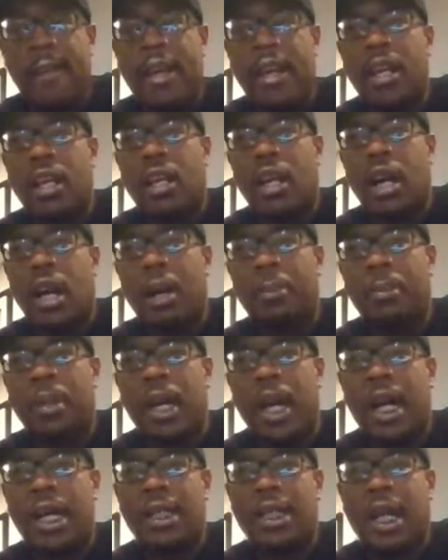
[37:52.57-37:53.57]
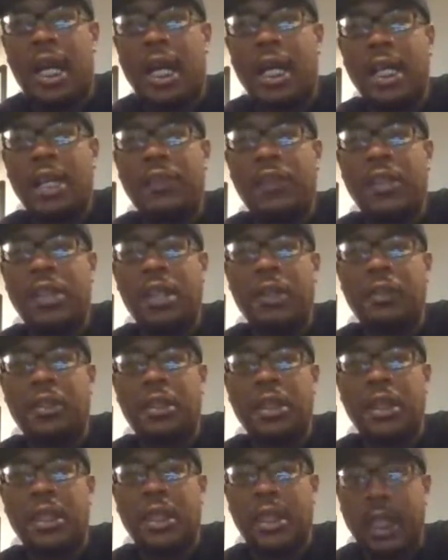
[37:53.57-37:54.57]
And I'm not naive enough
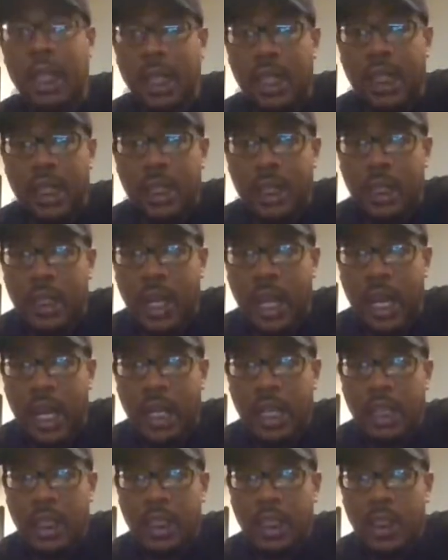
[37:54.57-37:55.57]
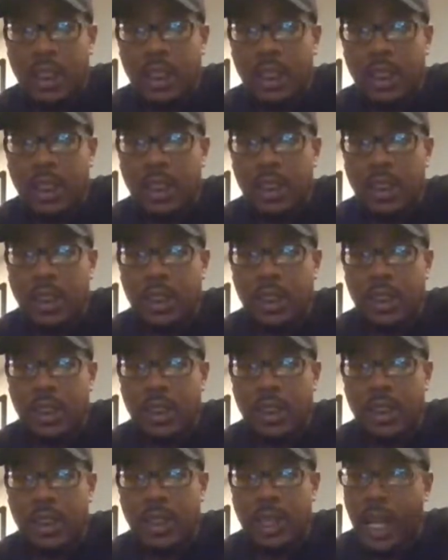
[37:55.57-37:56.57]
to think that
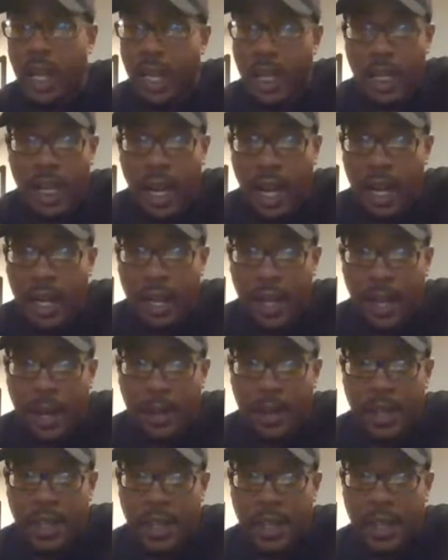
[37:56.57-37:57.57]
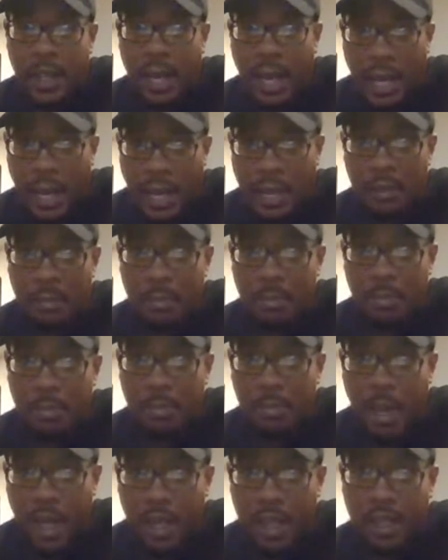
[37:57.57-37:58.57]
they ain't got Harry and
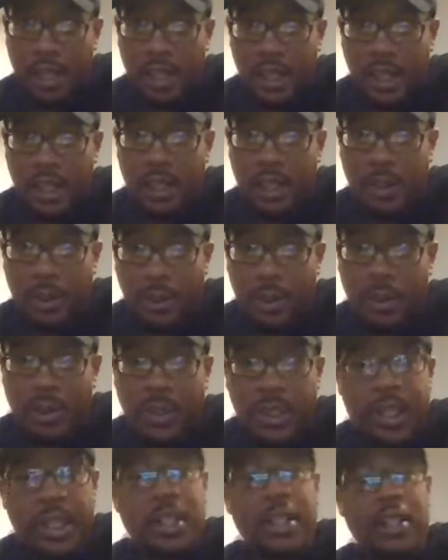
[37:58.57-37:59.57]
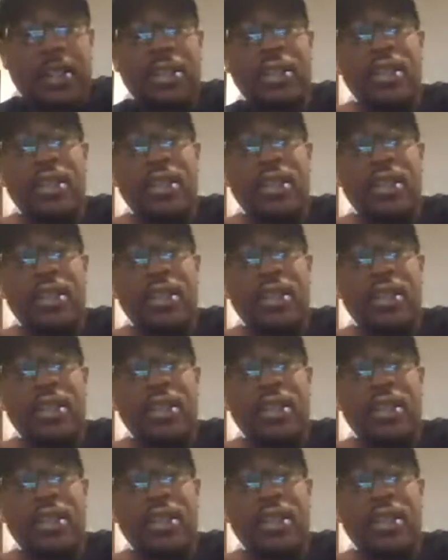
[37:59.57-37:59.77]
Meghan in the crosshairs.